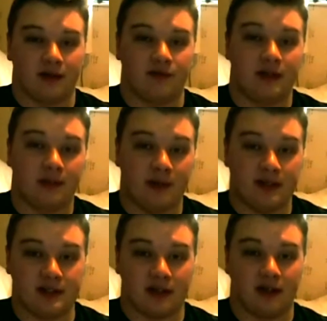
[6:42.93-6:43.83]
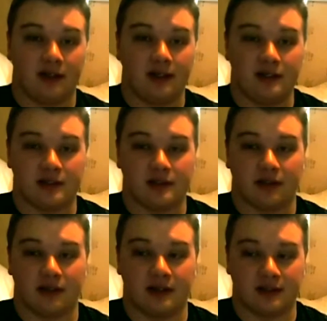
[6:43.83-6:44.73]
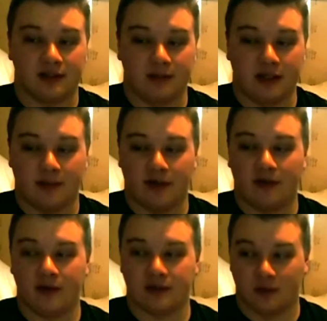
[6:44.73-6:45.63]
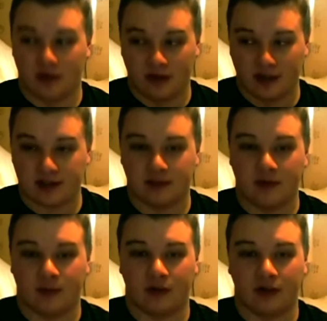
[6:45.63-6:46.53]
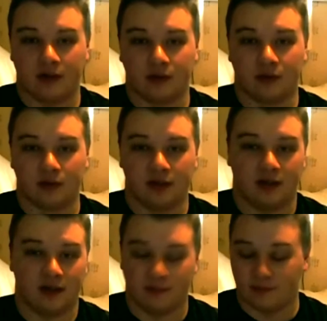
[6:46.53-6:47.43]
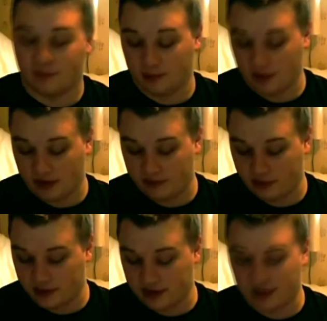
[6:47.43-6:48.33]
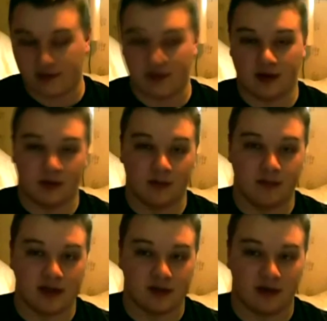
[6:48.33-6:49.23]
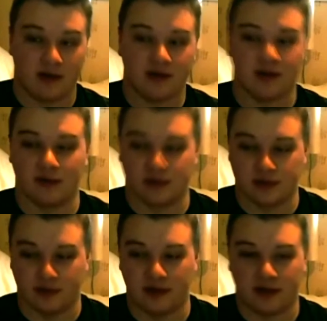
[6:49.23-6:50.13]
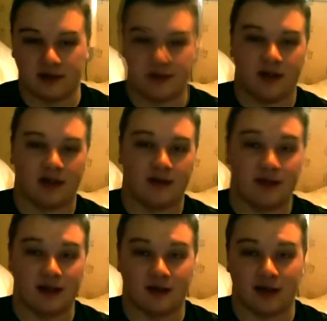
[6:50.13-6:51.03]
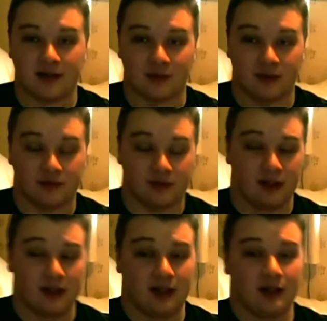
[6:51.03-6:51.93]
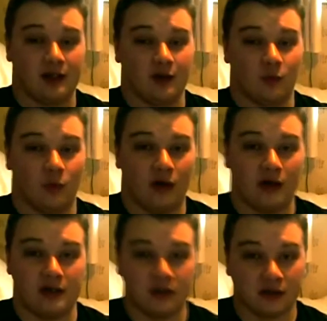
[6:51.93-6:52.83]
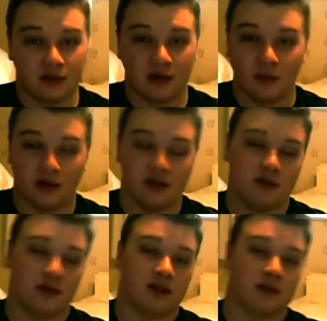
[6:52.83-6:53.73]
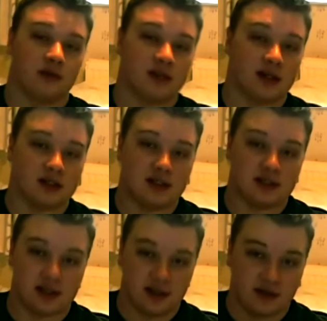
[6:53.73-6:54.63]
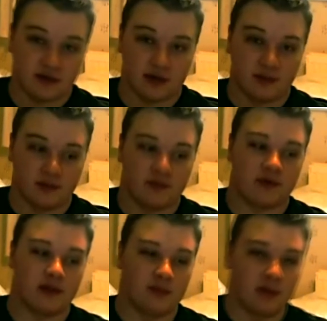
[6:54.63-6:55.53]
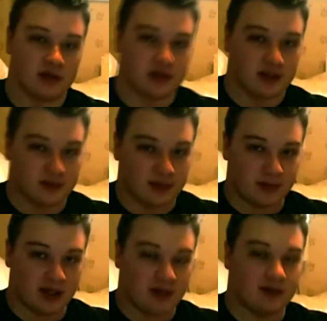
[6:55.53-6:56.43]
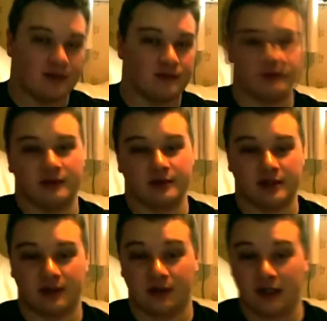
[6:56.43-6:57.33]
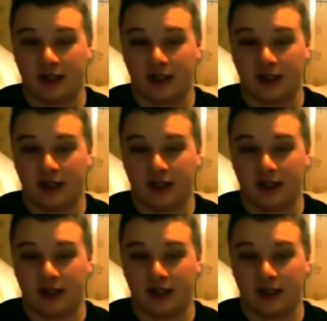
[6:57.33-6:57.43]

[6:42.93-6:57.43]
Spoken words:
Feed the Beast Unleashed, so that's going to be coming out as well. That's going to be pretty cool. I'm looking forward to kind of having a good mess around, and I also want you guys to be kind of interactive with what I do, you know, what you guys want to actually see from the mods that I'm going to be playing with. And also